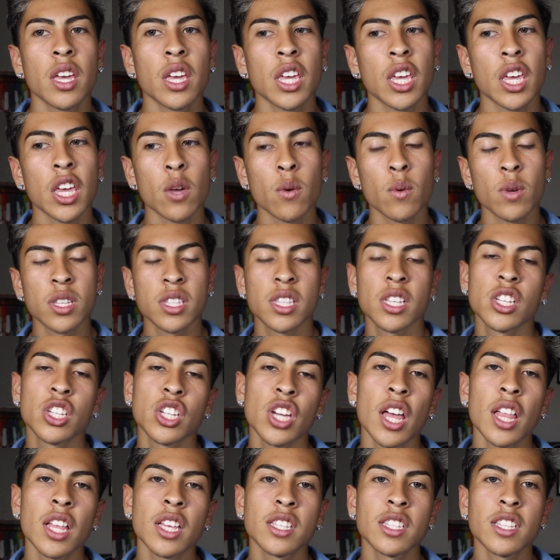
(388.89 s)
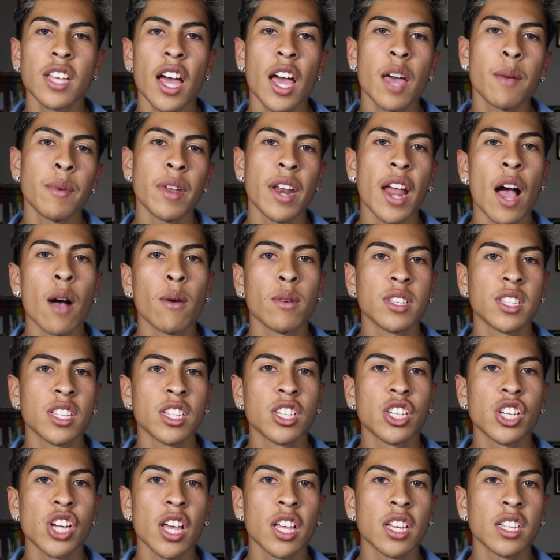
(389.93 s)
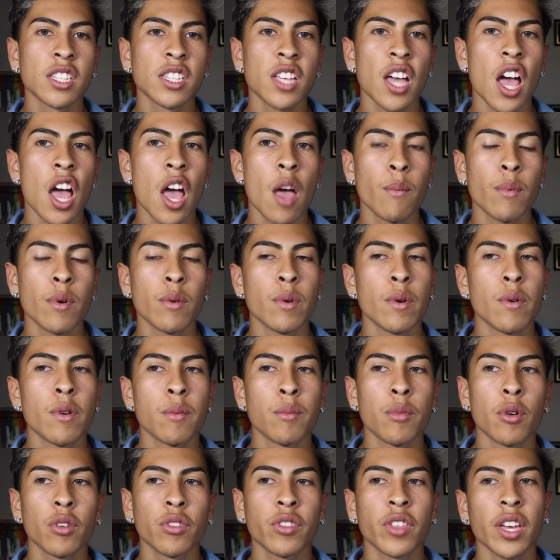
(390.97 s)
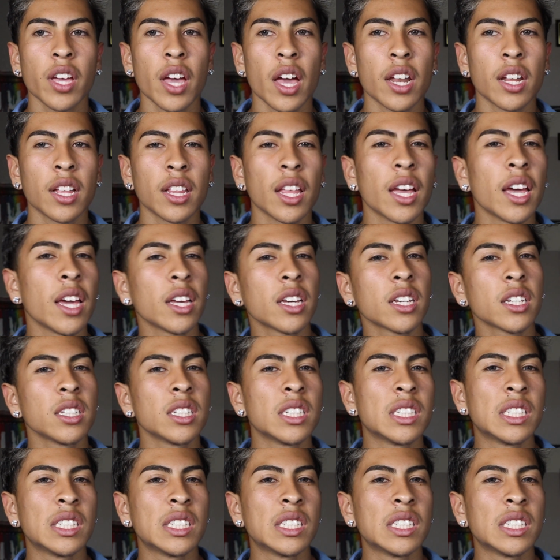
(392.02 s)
he was the jealous type and I was the jealous type, and we were both like kind of like